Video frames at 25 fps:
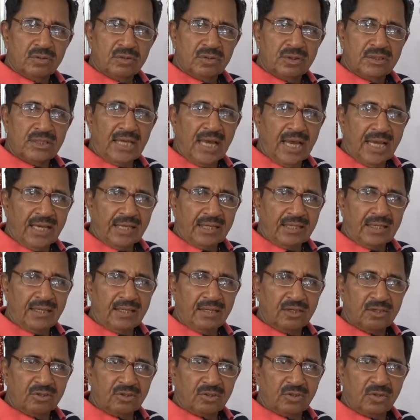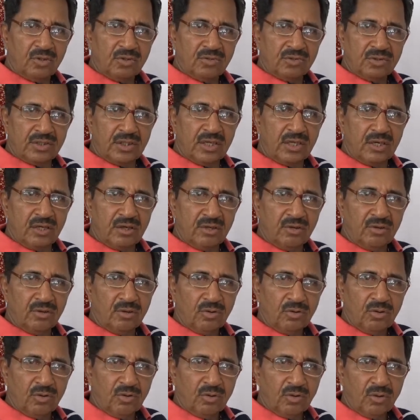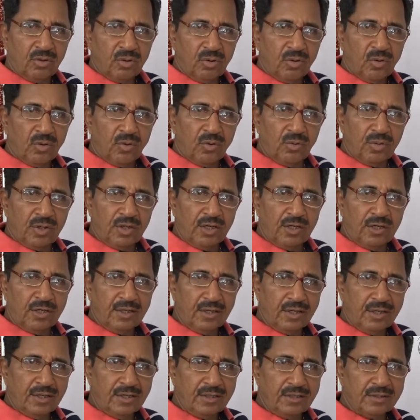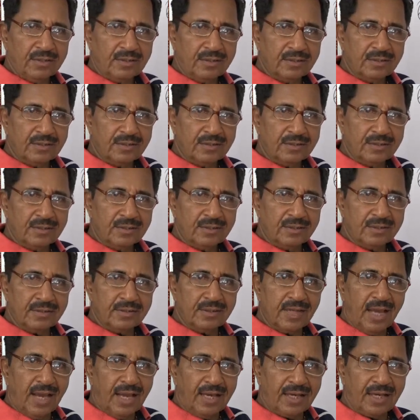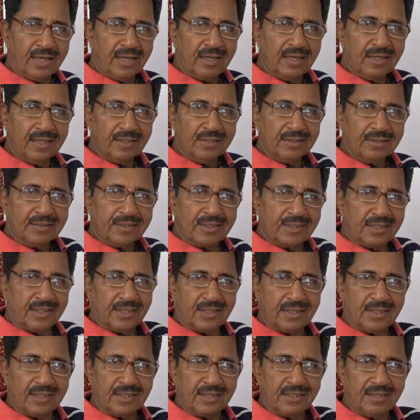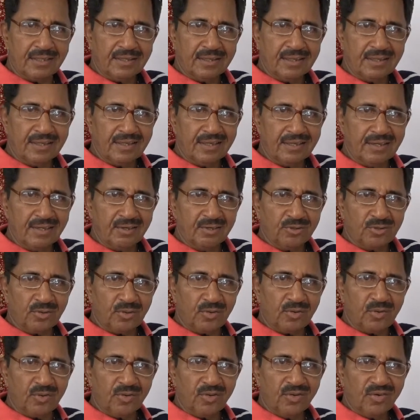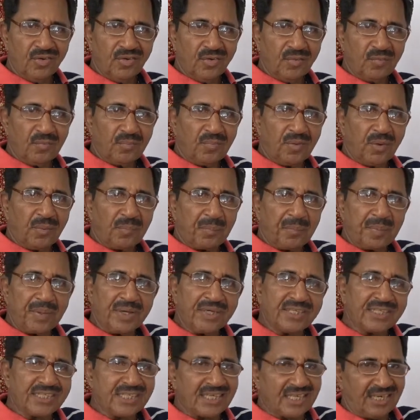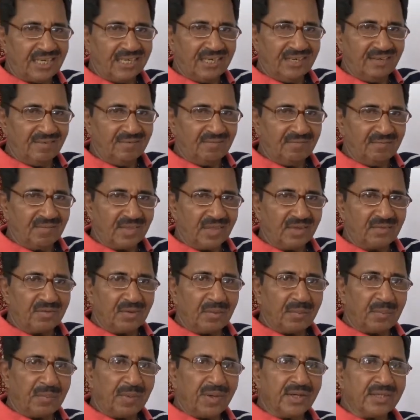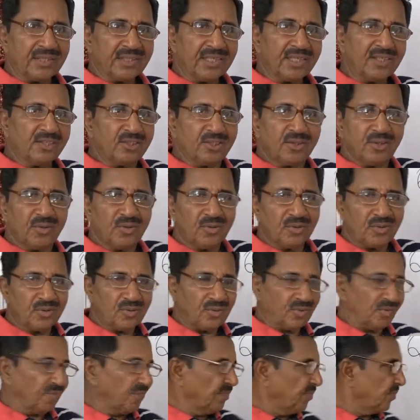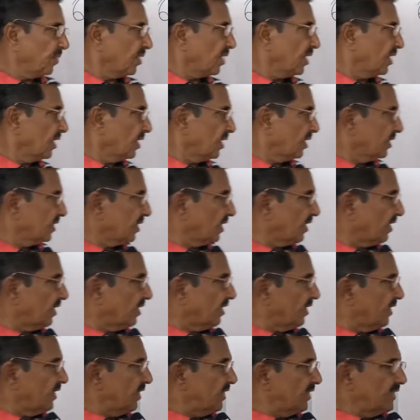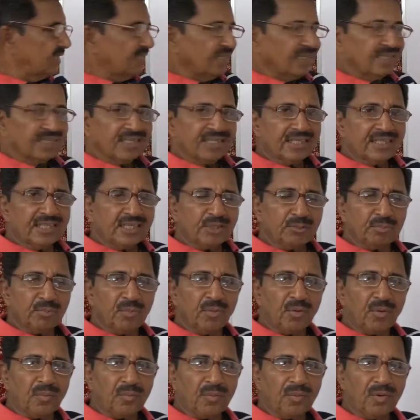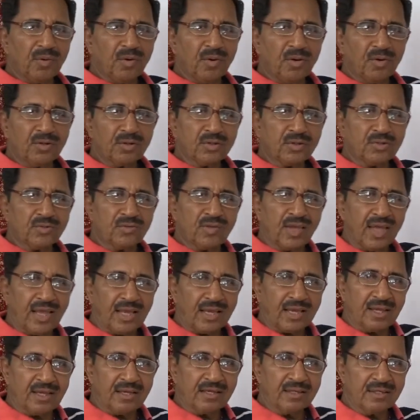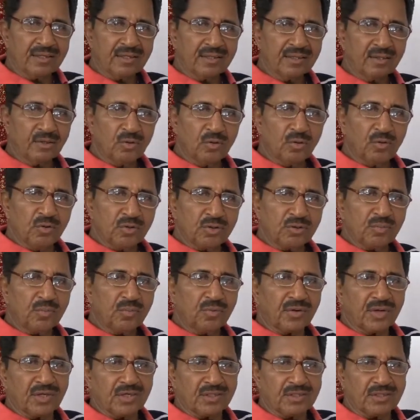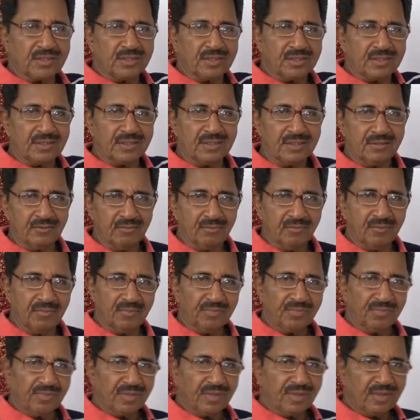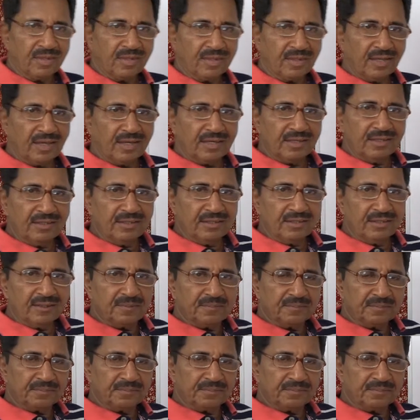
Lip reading: Jack saw Jill. Who did Jack see? So for persons you use. Then this book belongs to Jack. Whose book is this? That is,